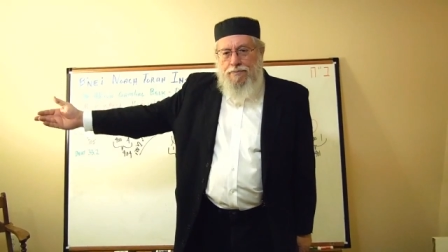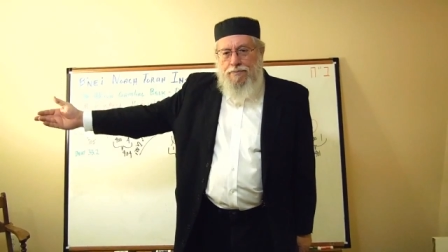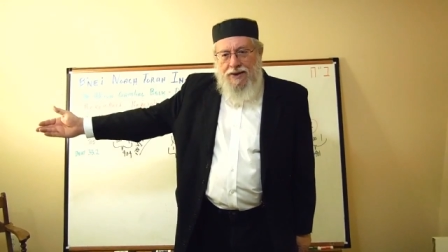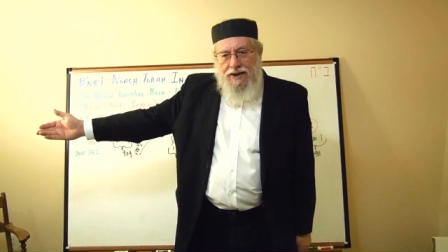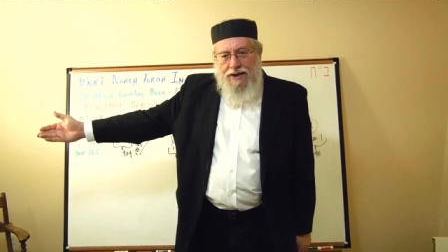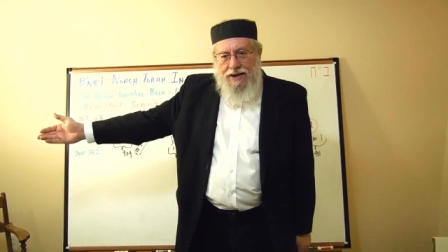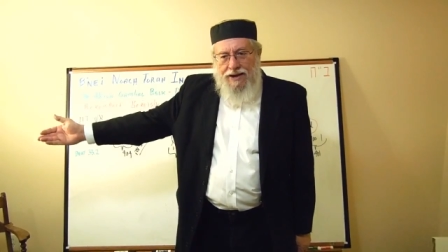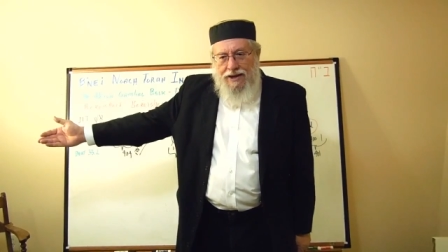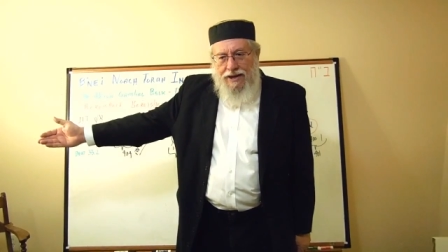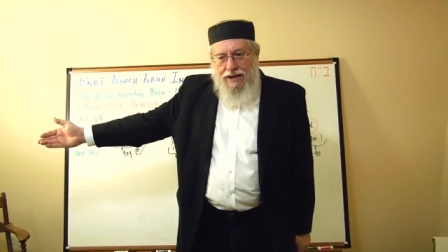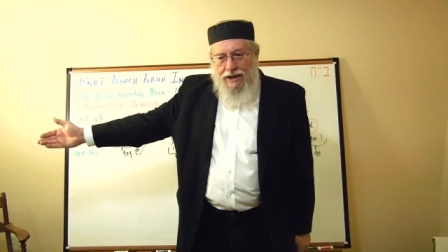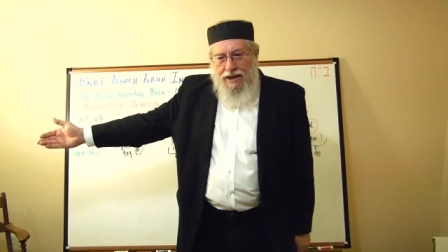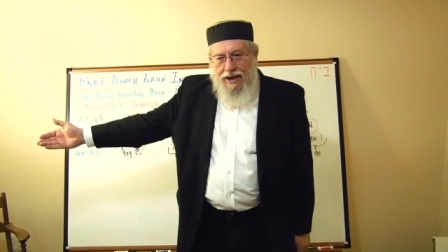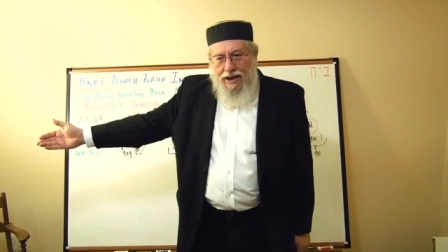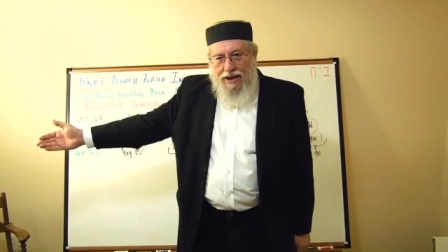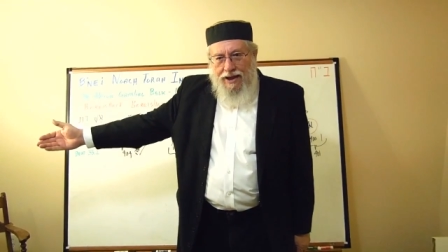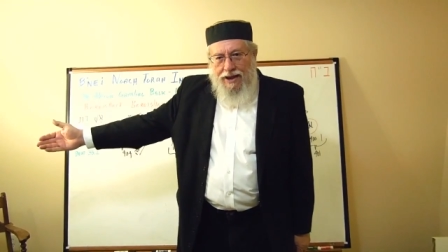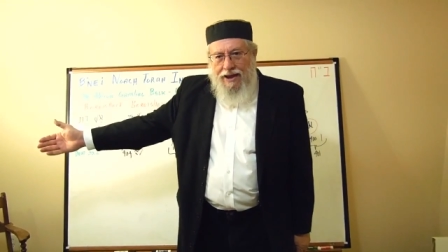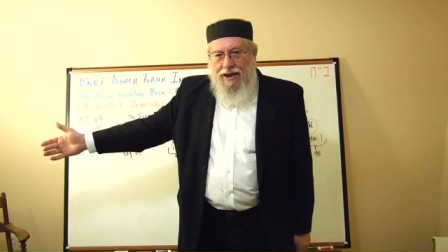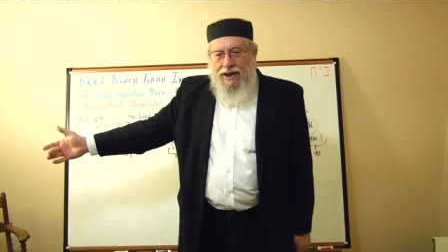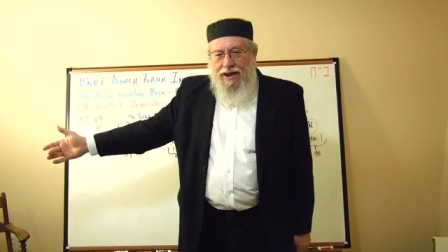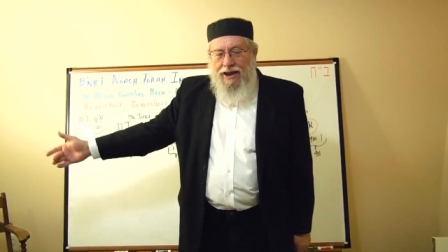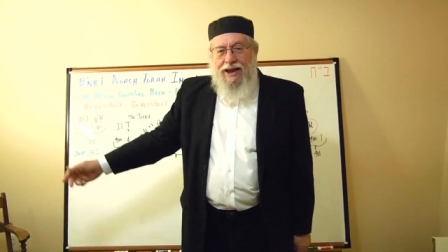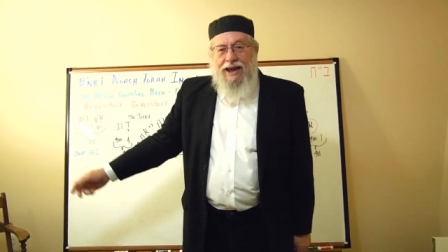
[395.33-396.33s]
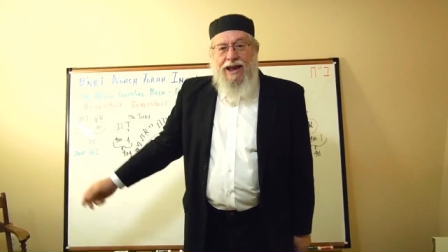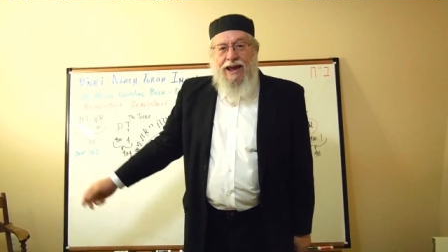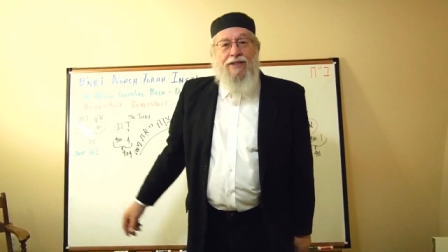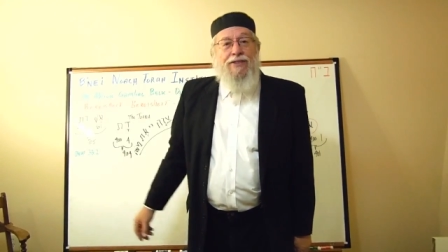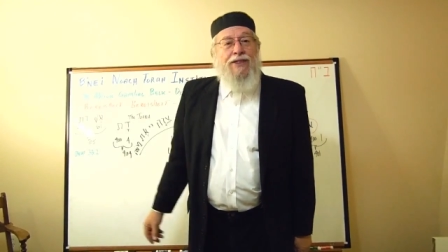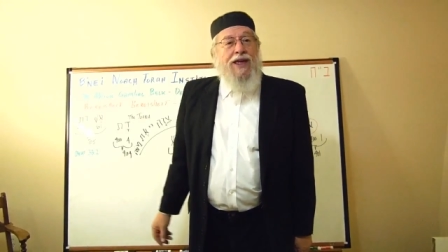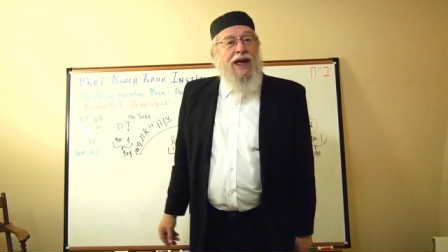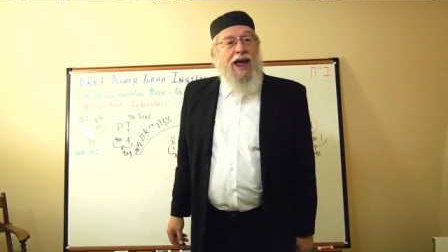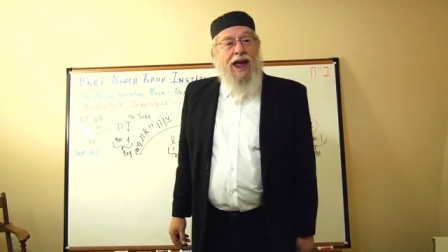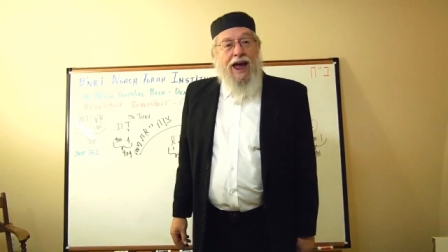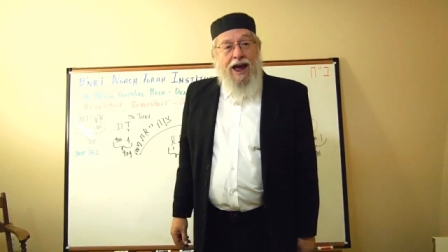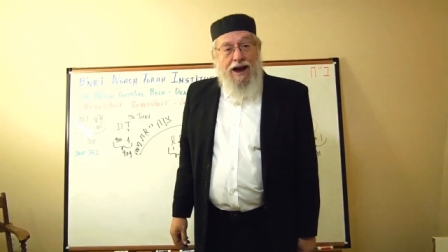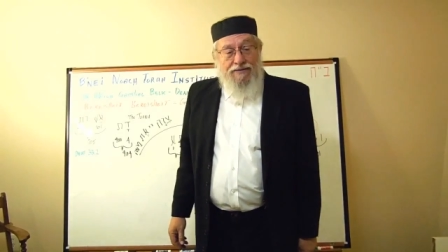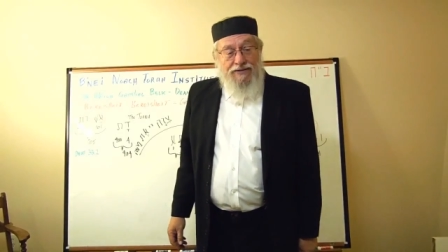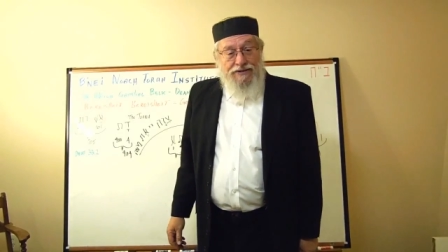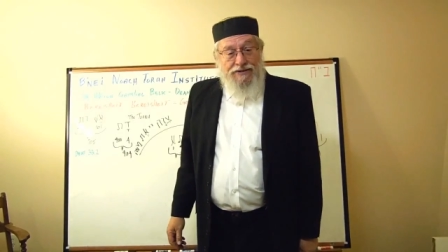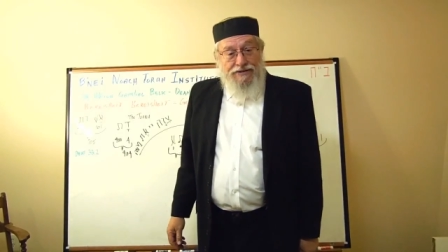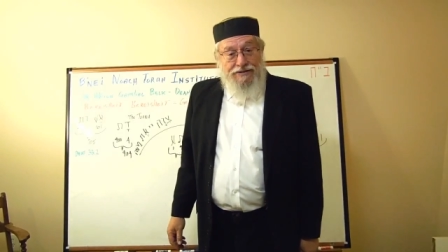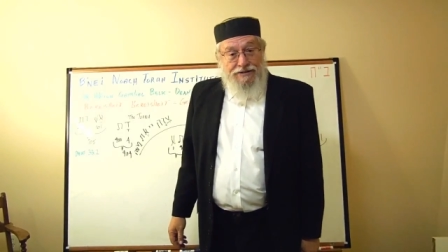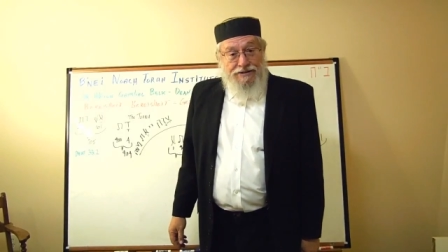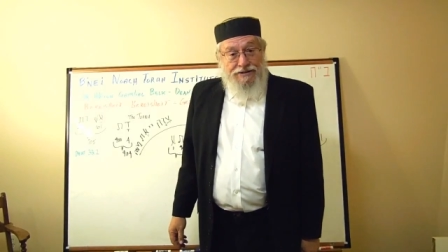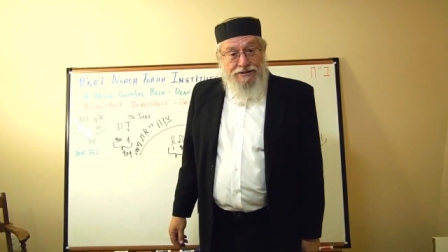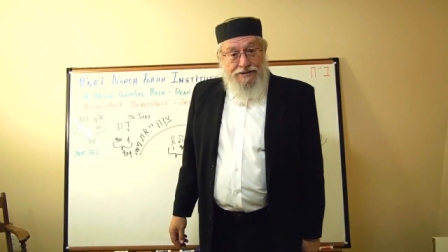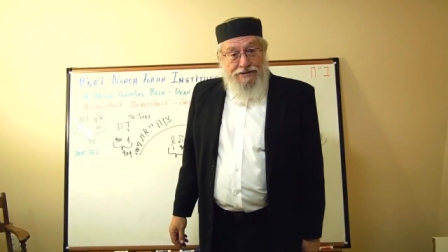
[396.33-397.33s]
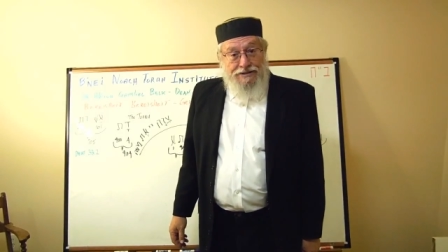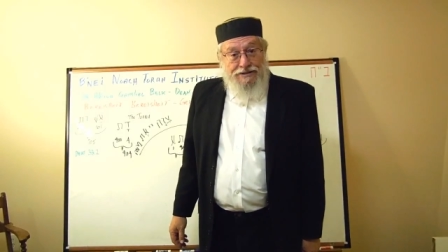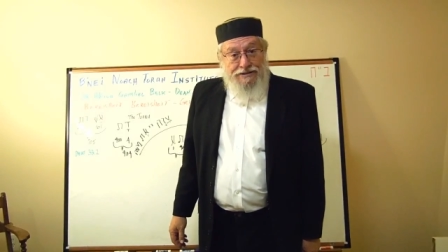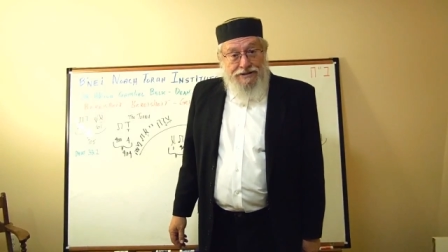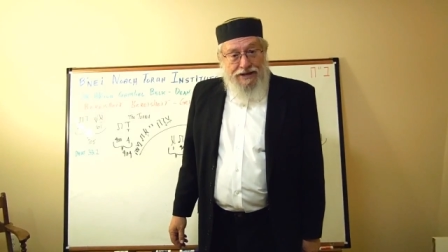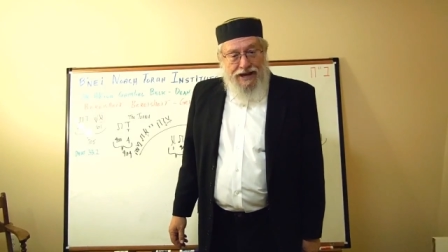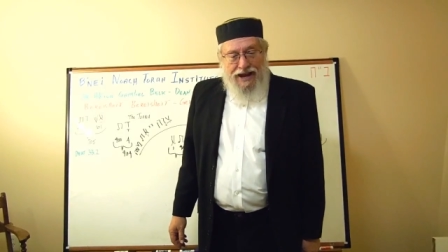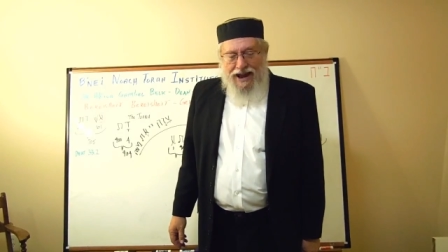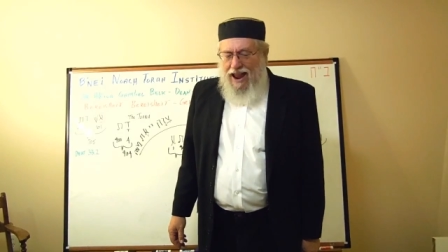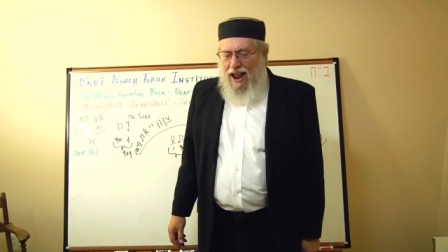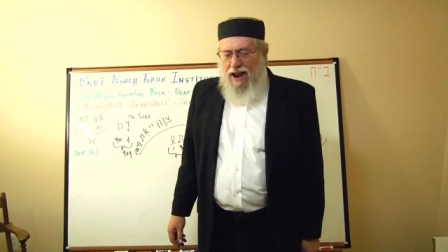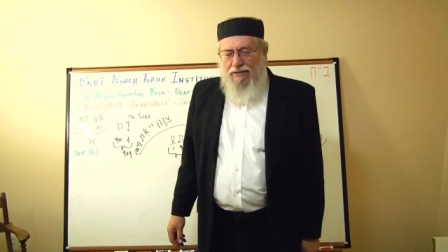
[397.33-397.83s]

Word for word: be in the heavens.